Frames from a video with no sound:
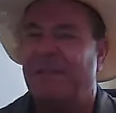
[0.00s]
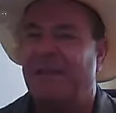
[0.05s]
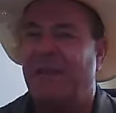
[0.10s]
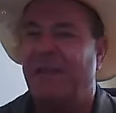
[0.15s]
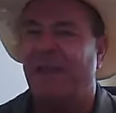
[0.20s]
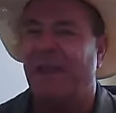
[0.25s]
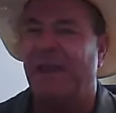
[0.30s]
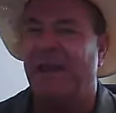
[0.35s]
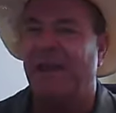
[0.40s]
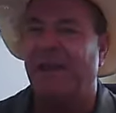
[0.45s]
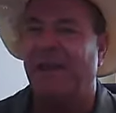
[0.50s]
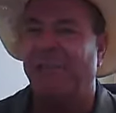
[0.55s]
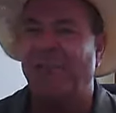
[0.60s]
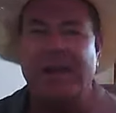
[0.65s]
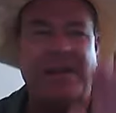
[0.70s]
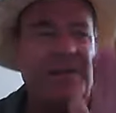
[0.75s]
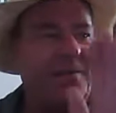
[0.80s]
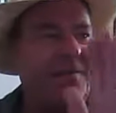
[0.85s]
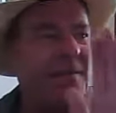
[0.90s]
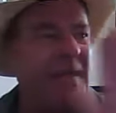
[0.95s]
And it
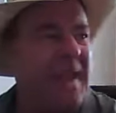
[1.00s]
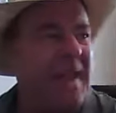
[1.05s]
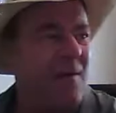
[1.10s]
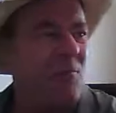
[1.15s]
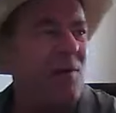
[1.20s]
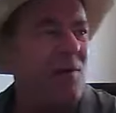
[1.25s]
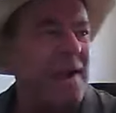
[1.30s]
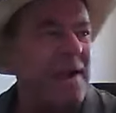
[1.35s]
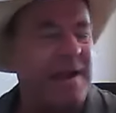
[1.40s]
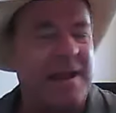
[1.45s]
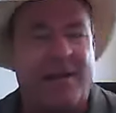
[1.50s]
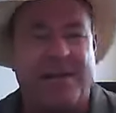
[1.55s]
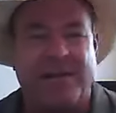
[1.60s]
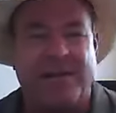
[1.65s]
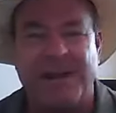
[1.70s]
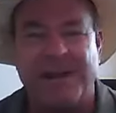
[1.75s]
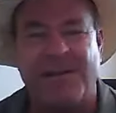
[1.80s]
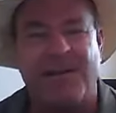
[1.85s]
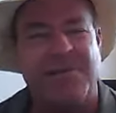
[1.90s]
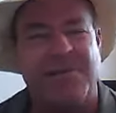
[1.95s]
went that way. Now, it
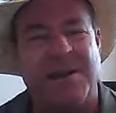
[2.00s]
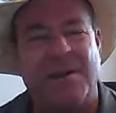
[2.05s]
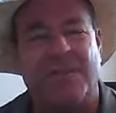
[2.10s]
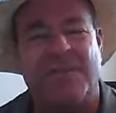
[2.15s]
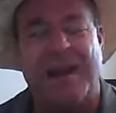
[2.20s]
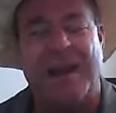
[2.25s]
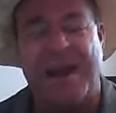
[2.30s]
didn't go near the